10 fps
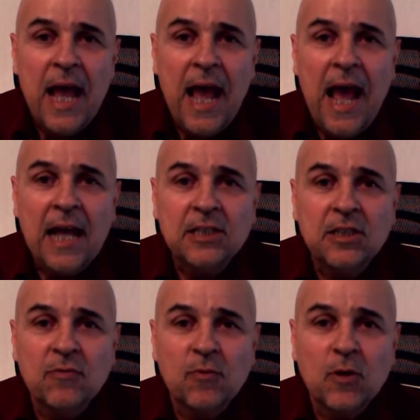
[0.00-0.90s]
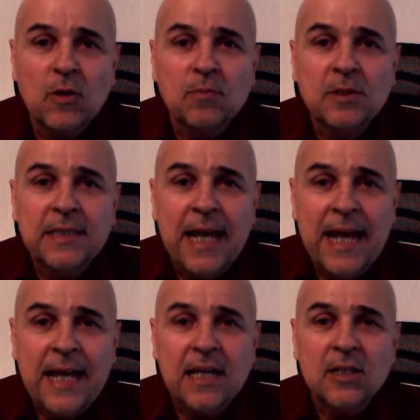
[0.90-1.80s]
Action verbs
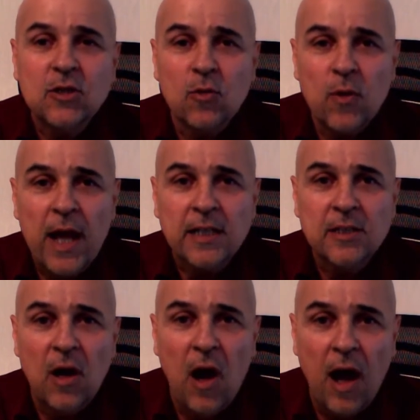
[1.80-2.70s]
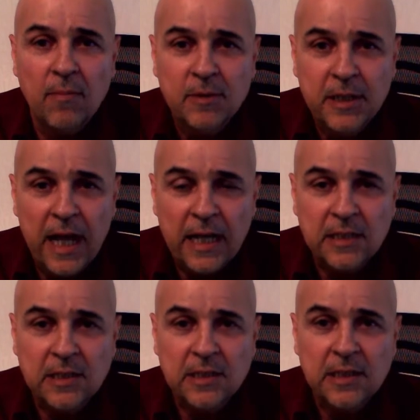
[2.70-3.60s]
take direct
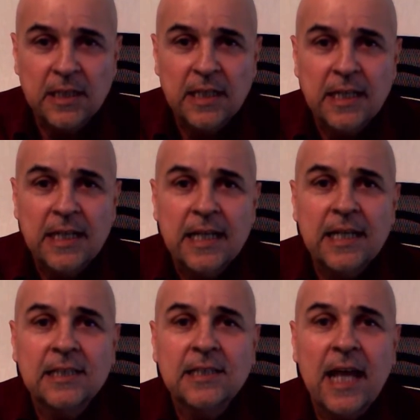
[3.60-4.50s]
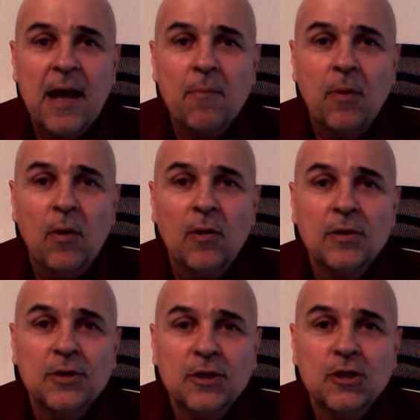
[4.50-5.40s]
objects. Example,
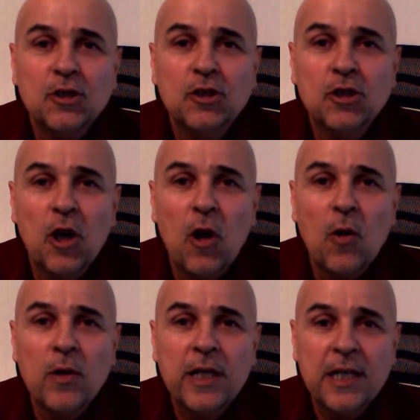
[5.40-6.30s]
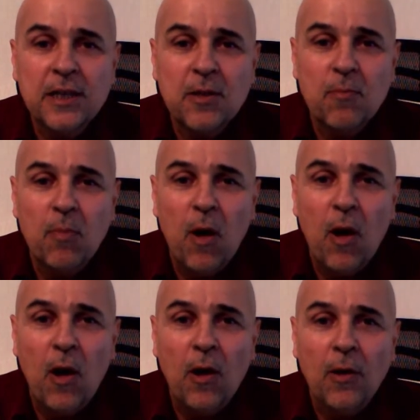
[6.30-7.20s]
Joe hit the
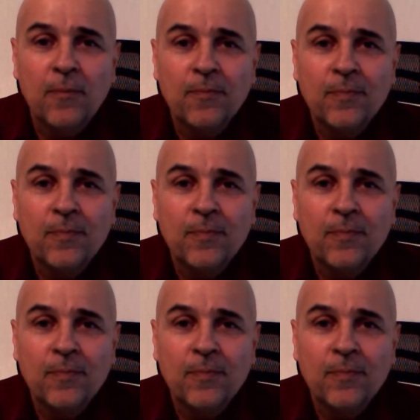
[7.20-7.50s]
ball.